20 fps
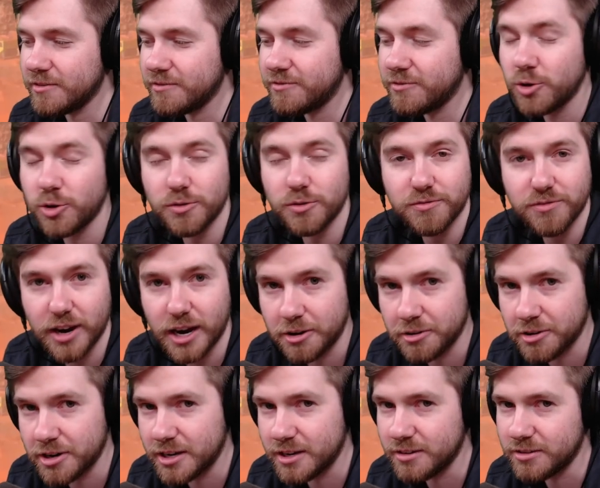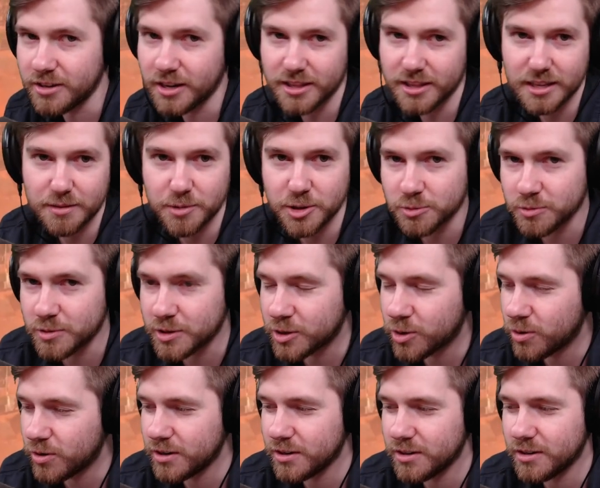Good fire rate, not that much
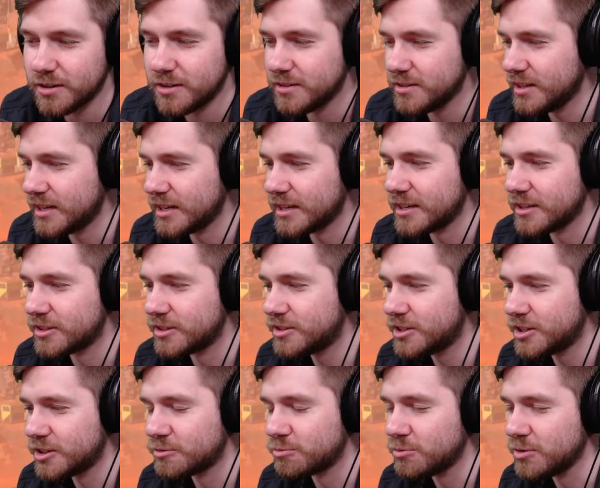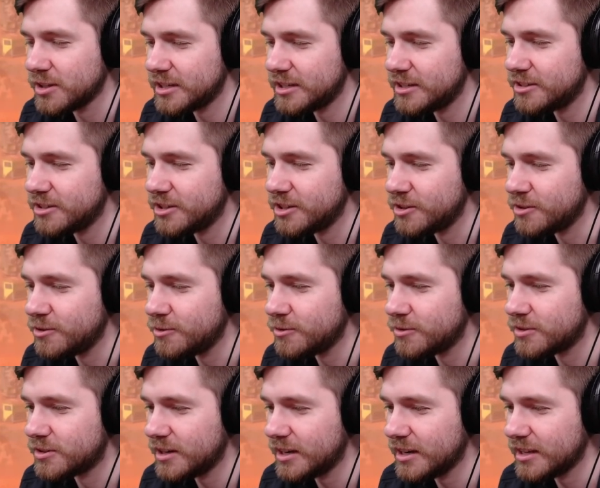recoil. Like it's just really easy to
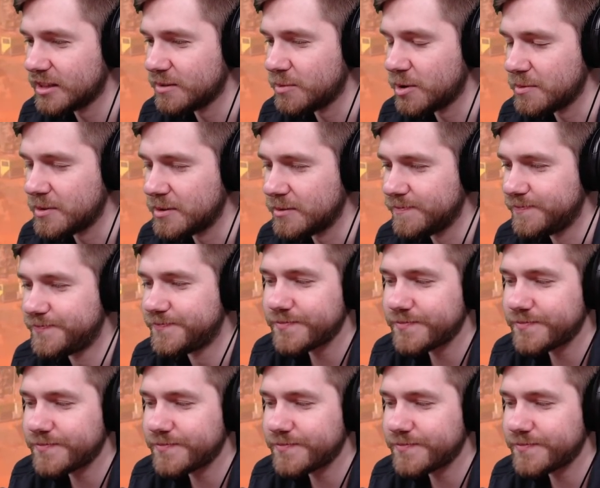use at the moment.